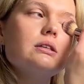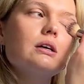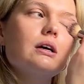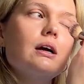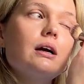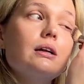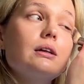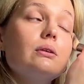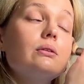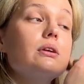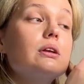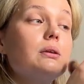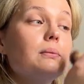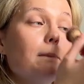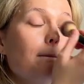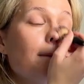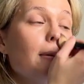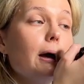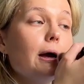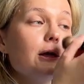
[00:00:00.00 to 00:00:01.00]
I don't need
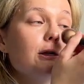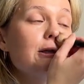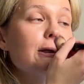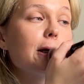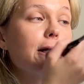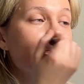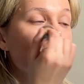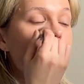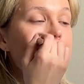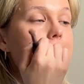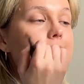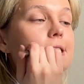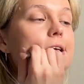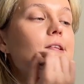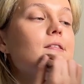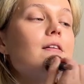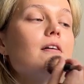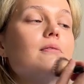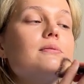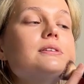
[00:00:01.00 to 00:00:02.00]
much, as I
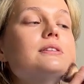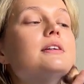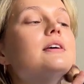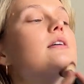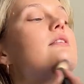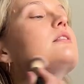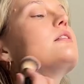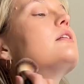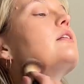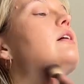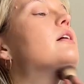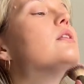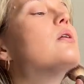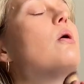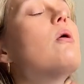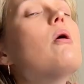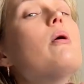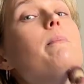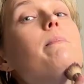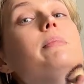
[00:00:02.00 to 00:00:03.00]
said, I'm staying at
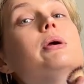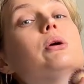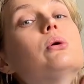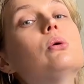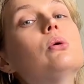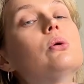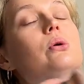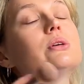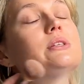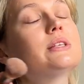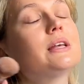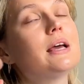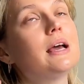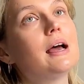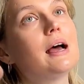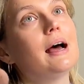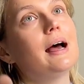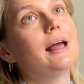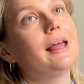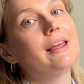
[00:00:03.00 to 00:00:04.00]
home because
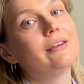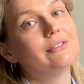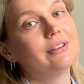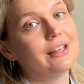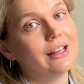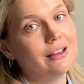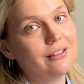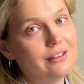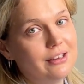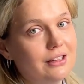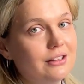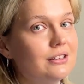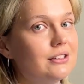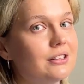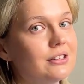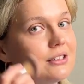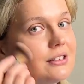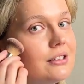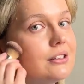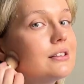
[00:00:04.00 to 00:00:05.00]
I have another
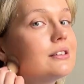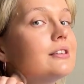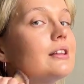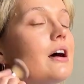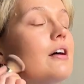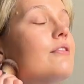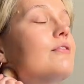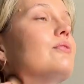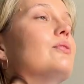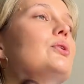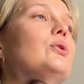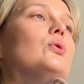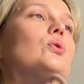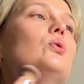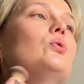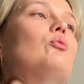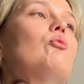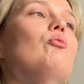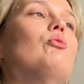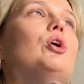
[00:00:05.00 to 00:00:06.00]
interesting stuff for
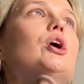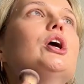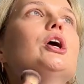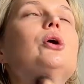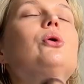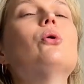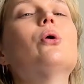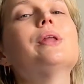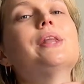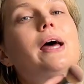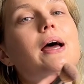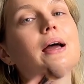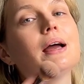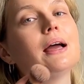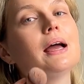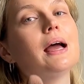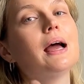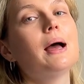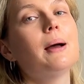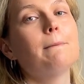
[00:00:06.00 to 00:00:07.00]
you. We're gonna
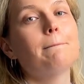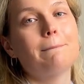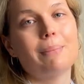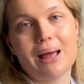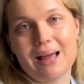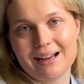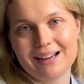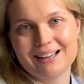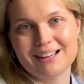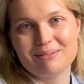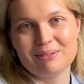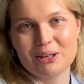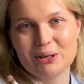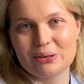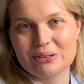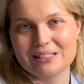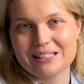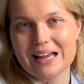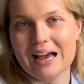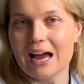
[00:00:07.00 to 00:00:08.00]
pack
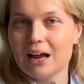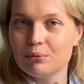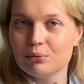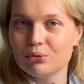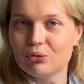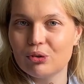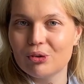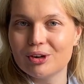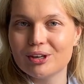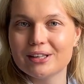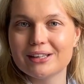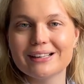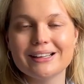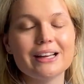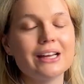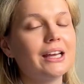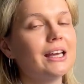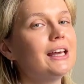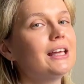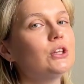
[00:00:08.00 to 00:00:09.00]
because I'm going
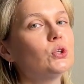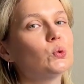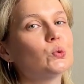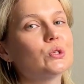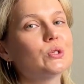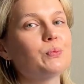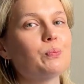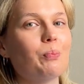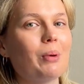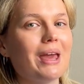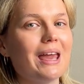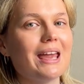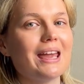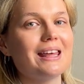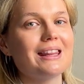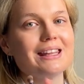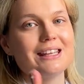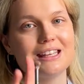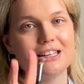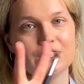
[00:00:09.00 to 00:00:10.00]
to Spain
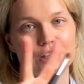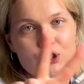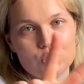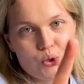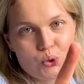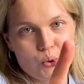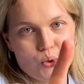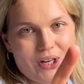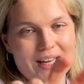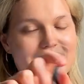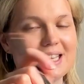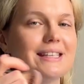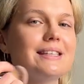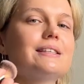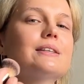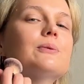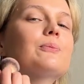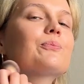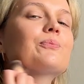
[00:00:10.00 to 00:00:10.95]
in 2 days,